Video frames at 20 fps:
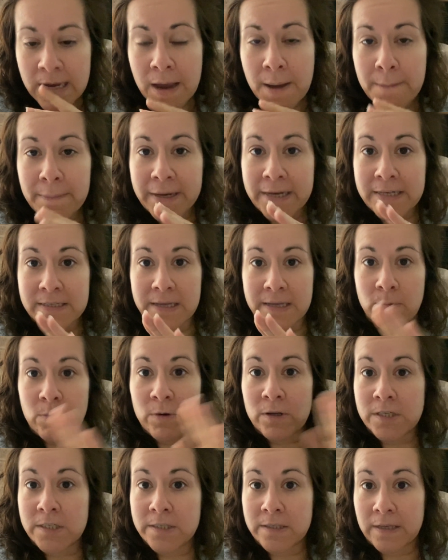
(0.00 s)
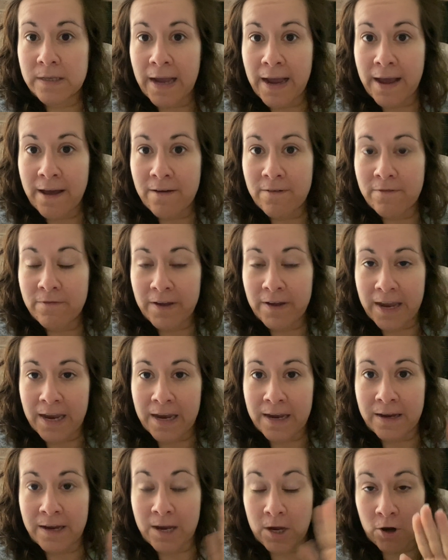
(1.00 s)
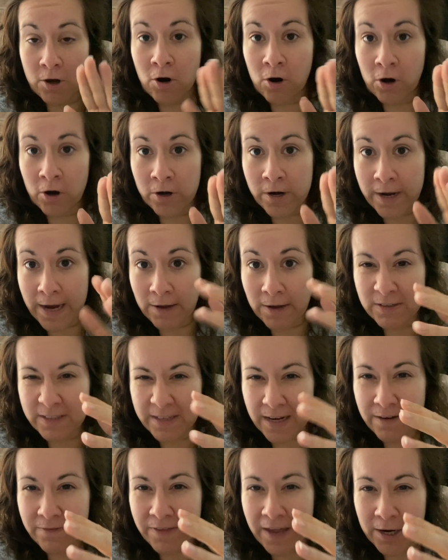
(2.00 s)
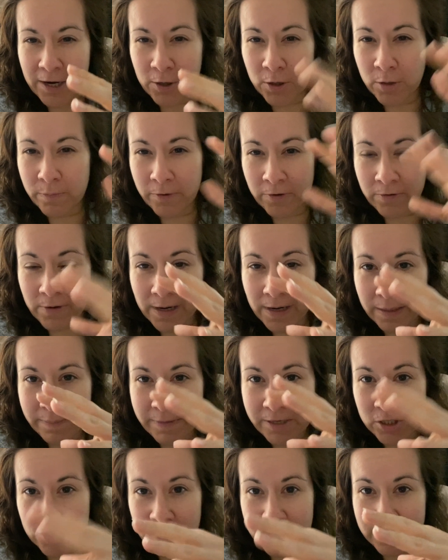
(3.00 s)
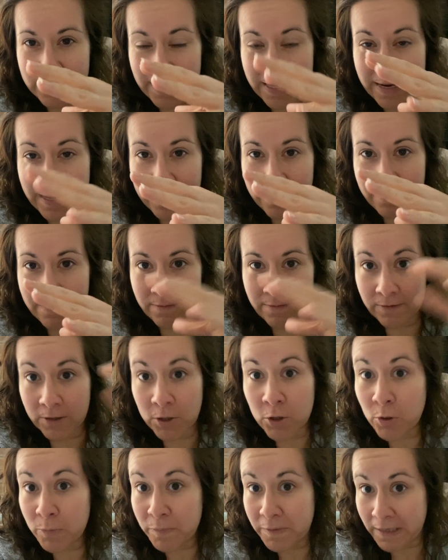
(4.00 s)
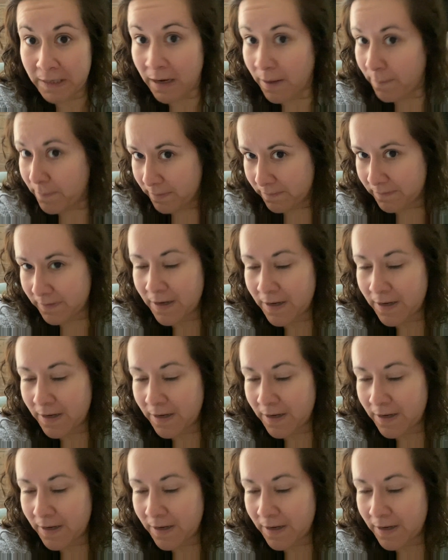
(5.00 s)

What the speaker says: because they will still have a yard outside of that coop. They're not going to be just cooped up.